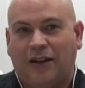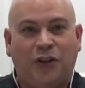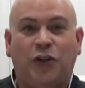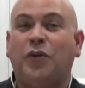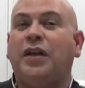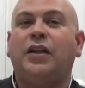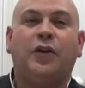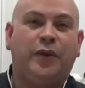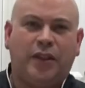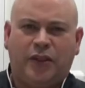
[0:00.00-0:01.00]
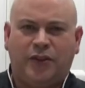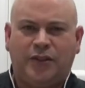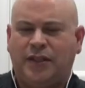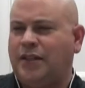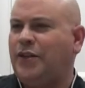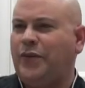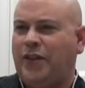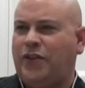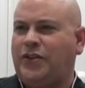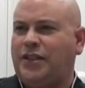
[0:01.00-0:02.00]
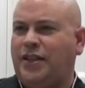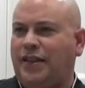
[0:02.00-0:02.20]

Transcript: You don't need Louis the 13th. Is it Louis the 13th?